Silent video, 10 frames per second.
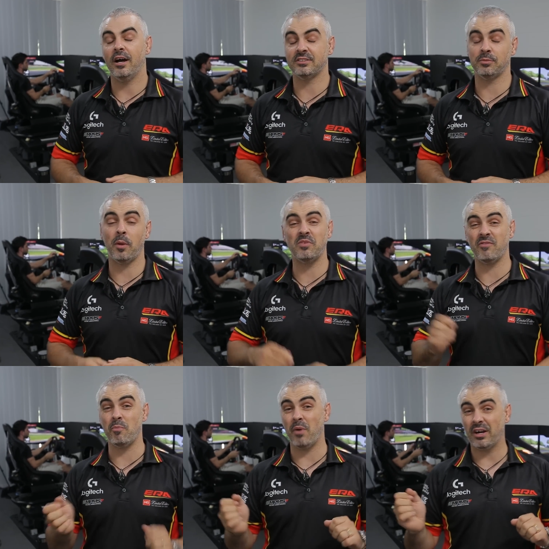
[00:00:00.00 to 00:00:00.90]
Sometimes it
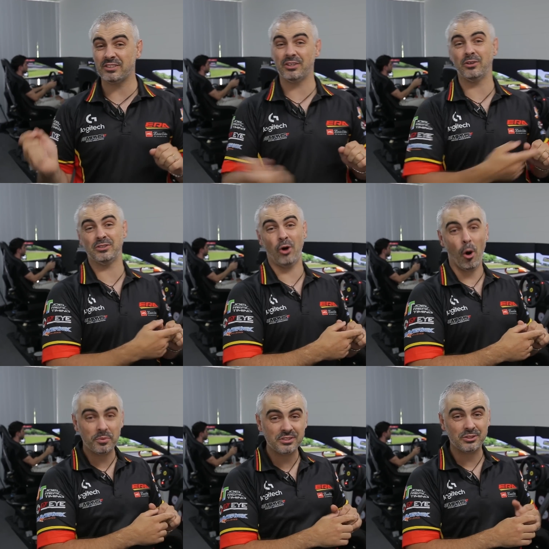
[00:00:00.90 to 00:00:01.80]
even bucks and goes in the
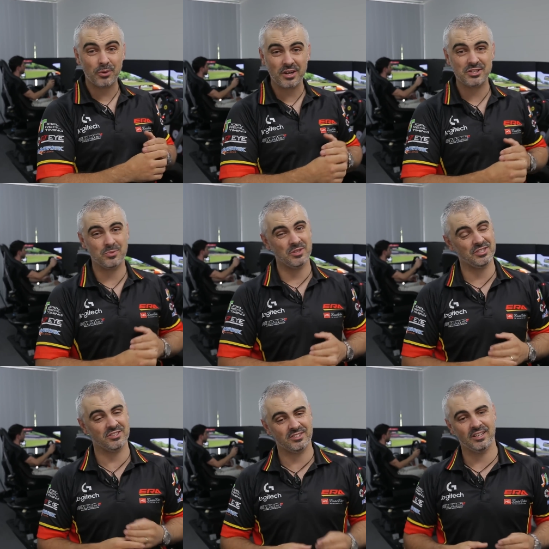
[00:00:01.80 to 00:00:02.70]
opposite direction,
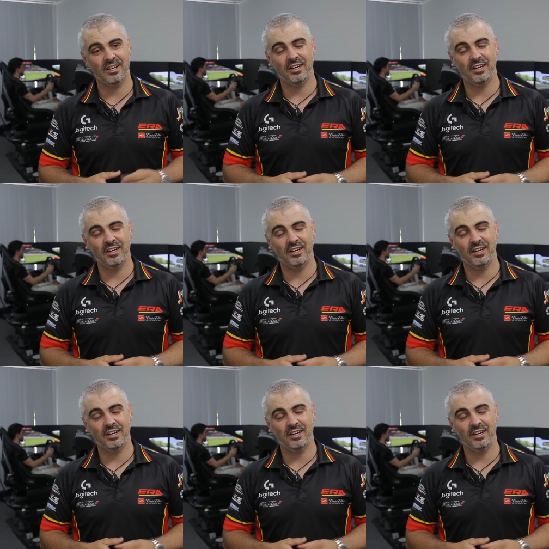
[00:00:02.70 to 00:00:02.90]
which is